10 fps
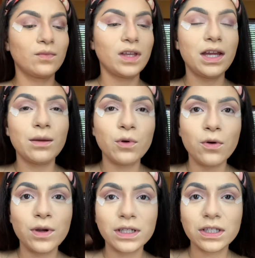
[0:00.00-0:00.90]
And I'm
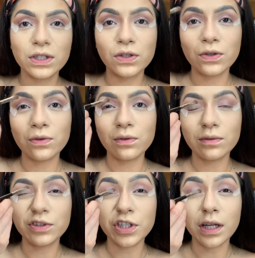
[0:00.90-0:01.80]
going to
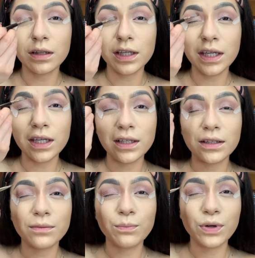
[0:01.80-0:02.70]
gently
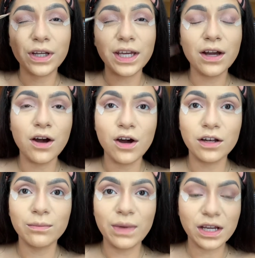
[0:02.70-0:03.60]
put it
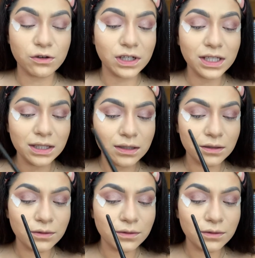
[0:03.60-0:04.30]
on my crease.